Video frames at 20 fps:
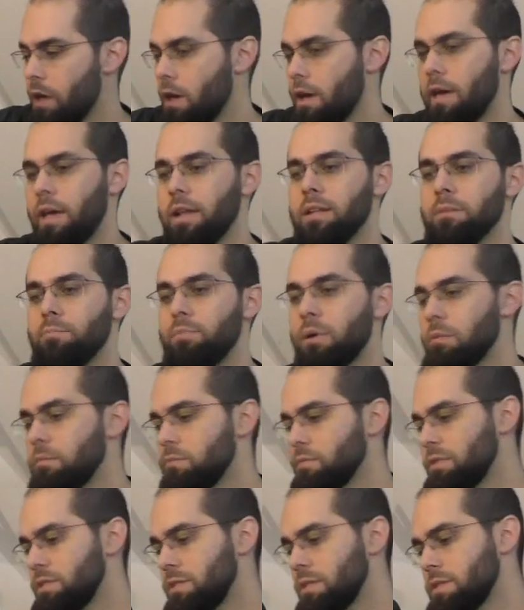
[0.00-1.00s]
and the
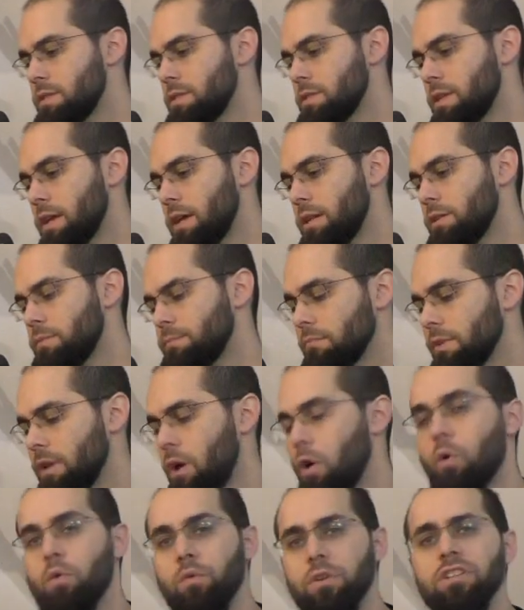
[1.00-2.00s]
problem with this is that
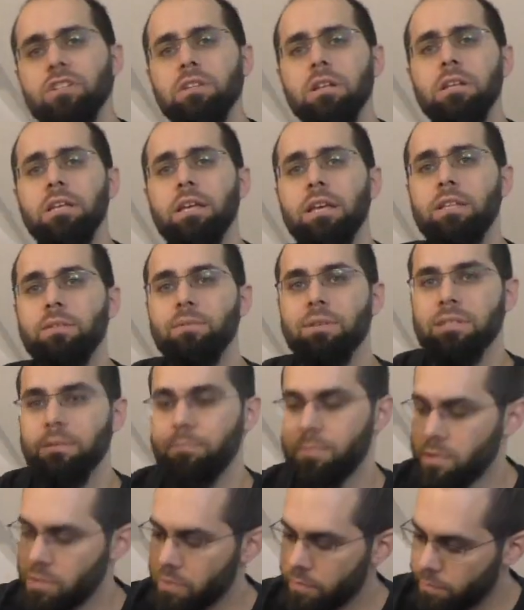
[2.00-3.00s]
originally it was a
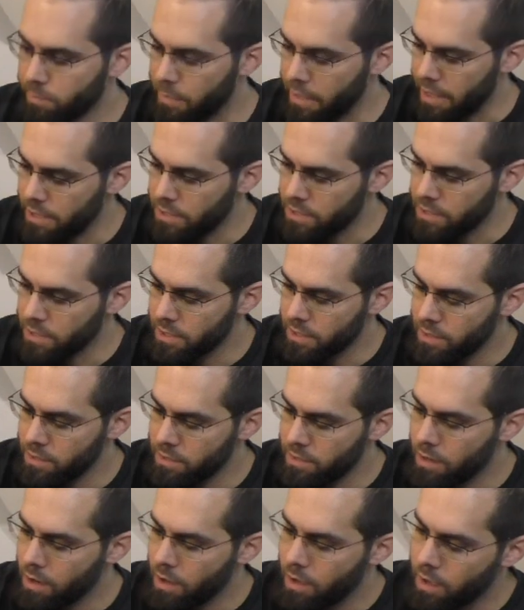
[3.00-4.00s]
piece of plastic
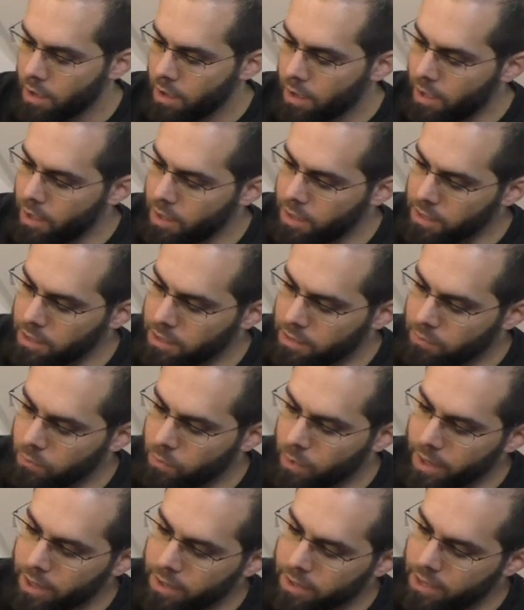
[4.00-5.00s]
here, and the
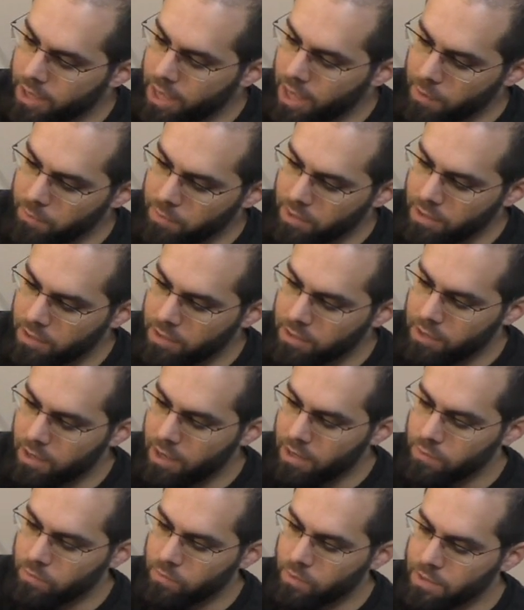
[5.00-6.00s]
wire came here
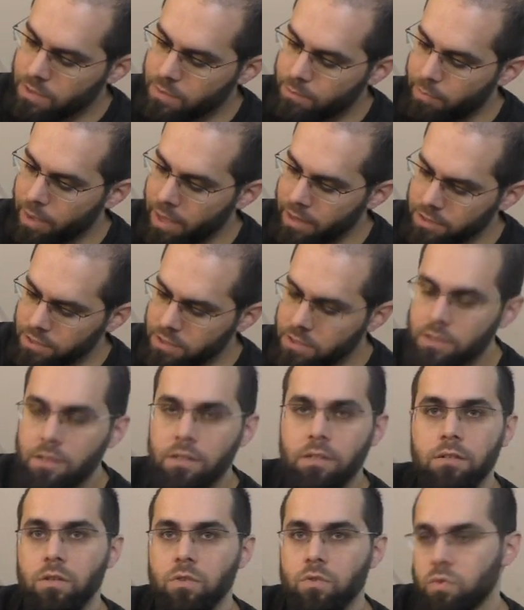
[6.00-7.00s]
and was bent.
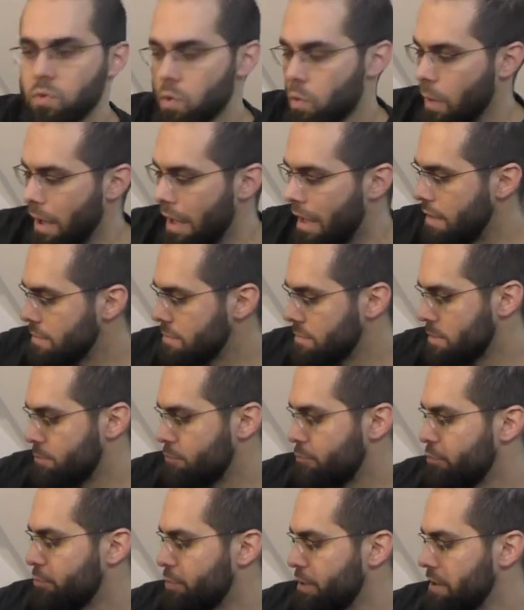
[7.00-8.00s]
So as
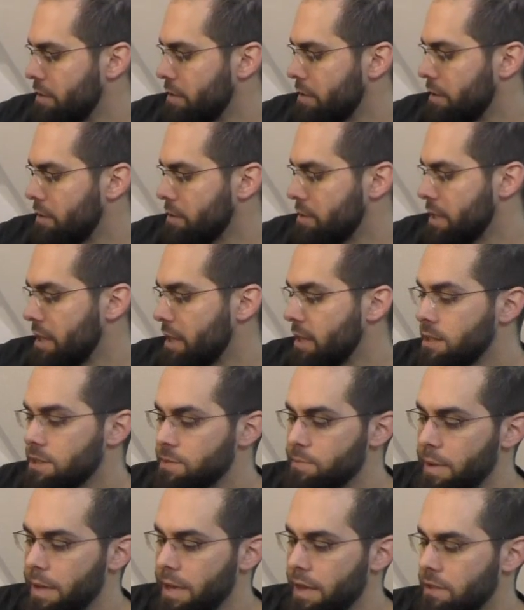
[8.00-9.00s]
the
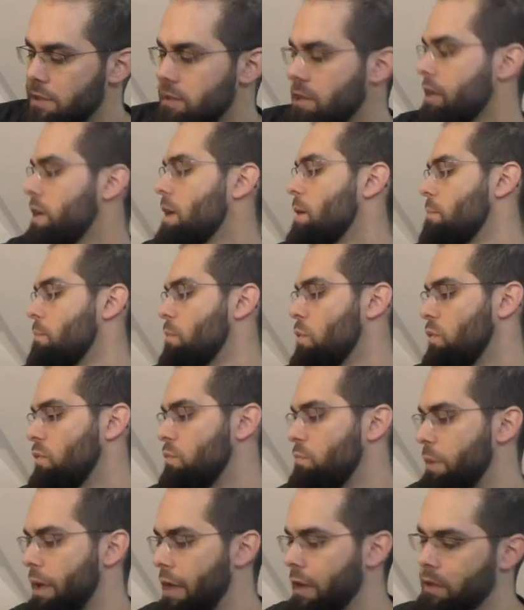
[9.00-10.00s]
hitch bed
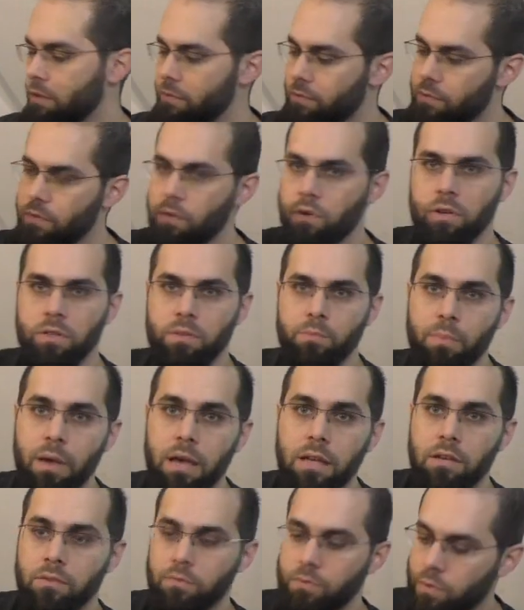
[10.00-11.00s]
moved back and forth,
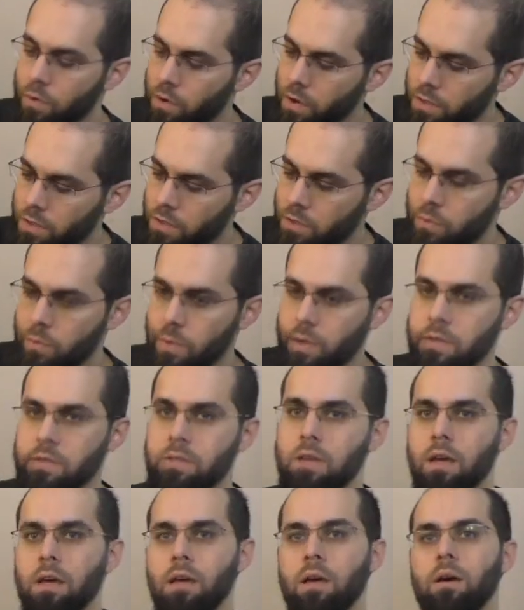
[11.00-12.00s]
it
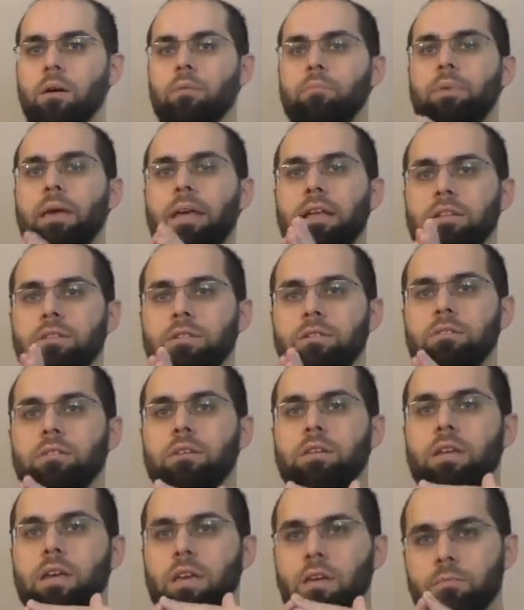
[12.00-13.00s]
was bending the
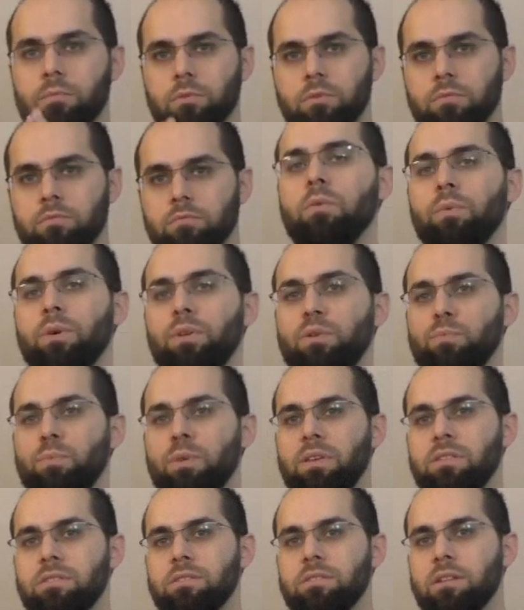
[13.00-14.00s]
cable, which
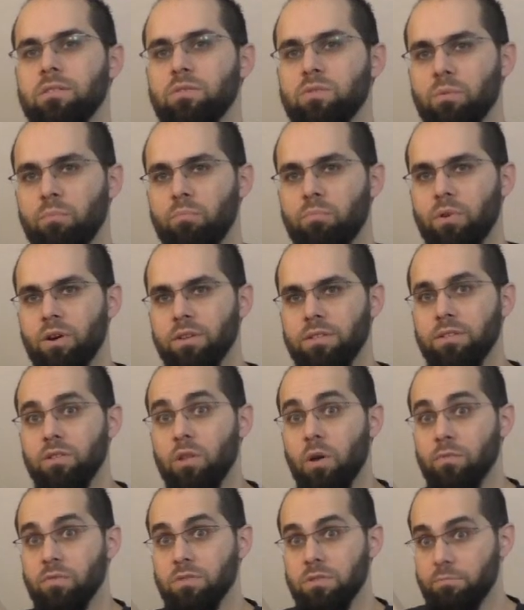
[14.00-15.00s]
means at some point it
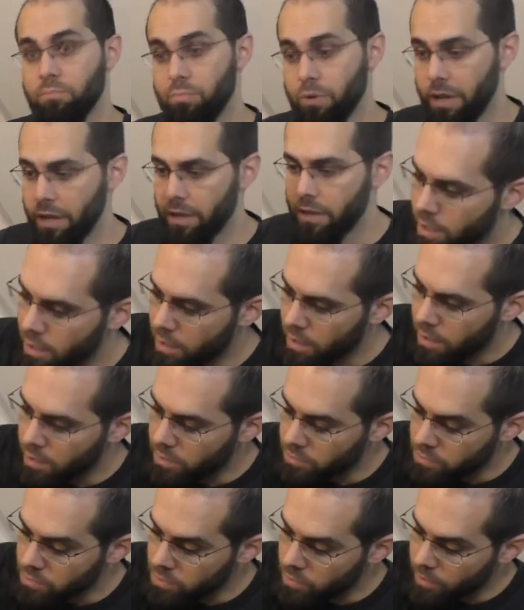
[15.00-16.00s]
obviously break.
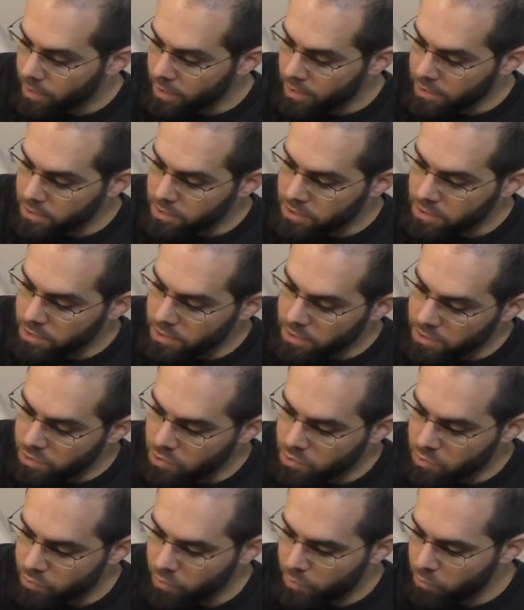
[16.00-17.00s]
So what I did is
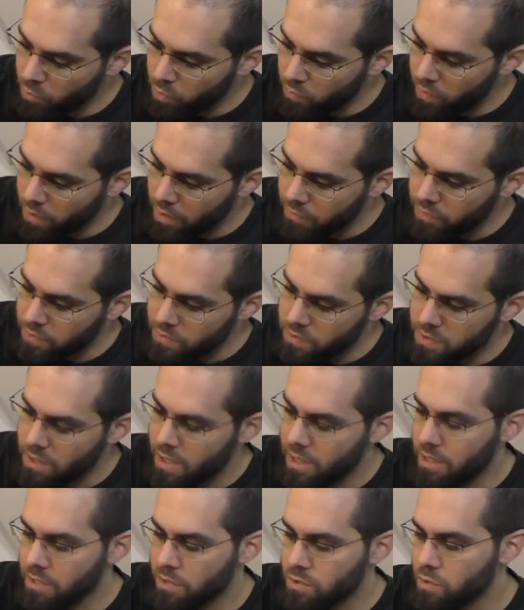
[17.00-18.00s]
to remove everything,
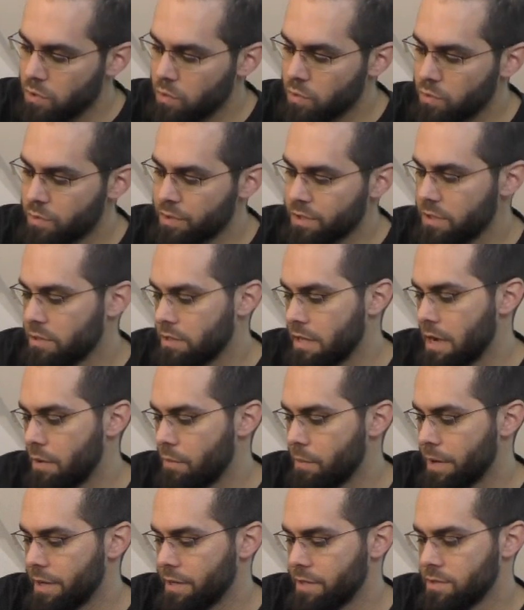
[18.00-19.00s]
and I soldered the
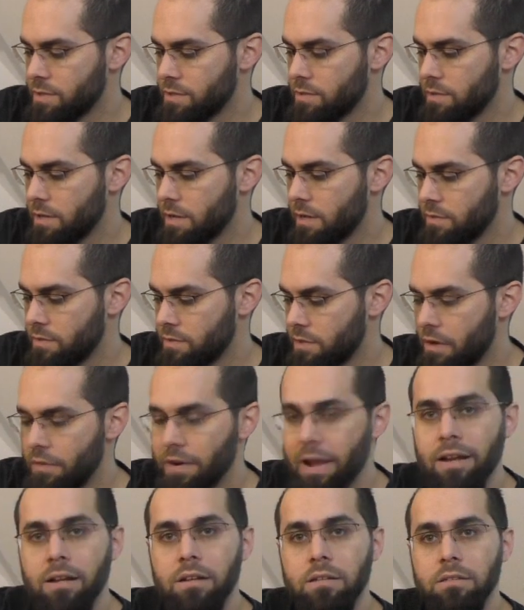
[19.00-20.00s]
wires
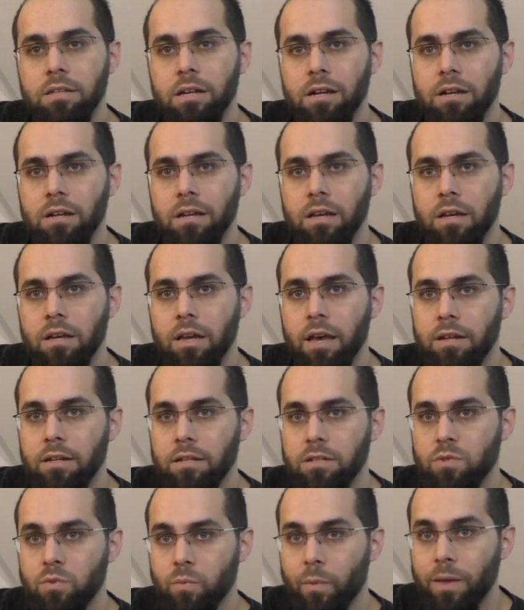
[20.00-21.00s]
directly there, and
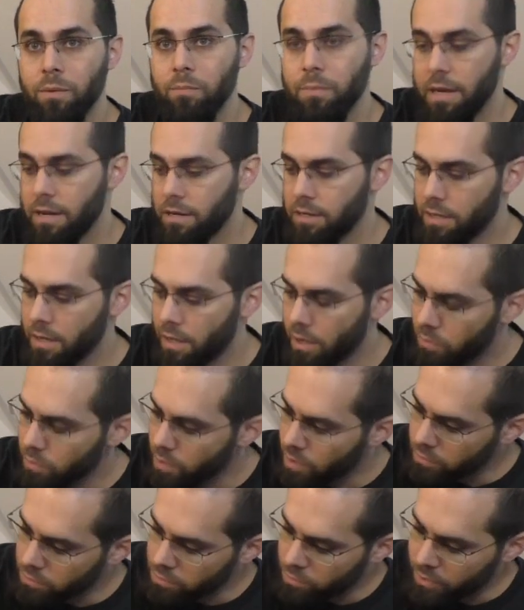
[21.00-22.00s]
it's way better now.
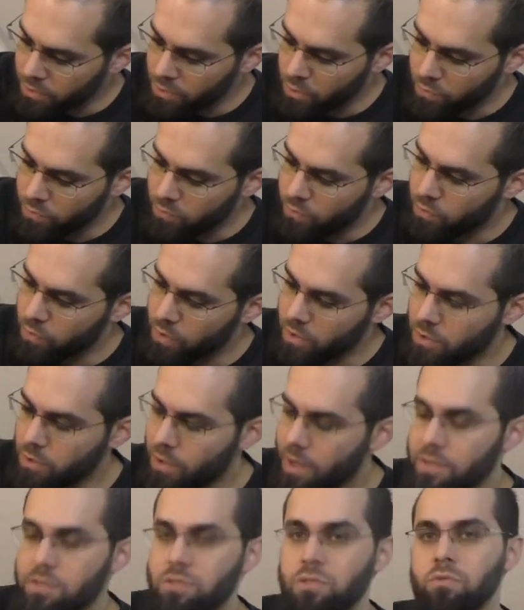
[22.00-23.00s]
Although
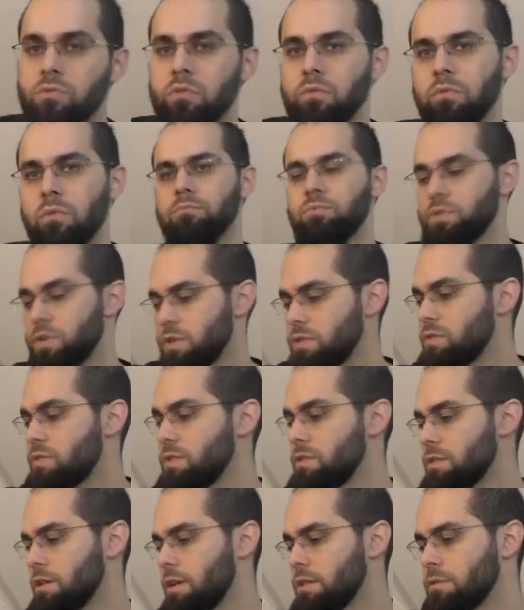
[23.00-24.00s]
I still don't trust
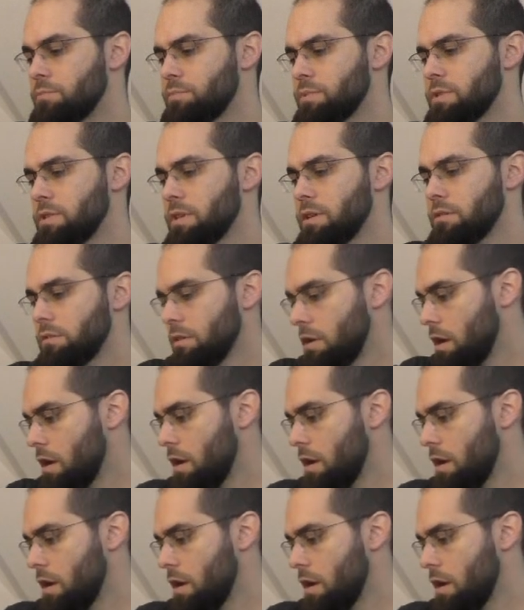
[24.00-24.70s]
this 100%.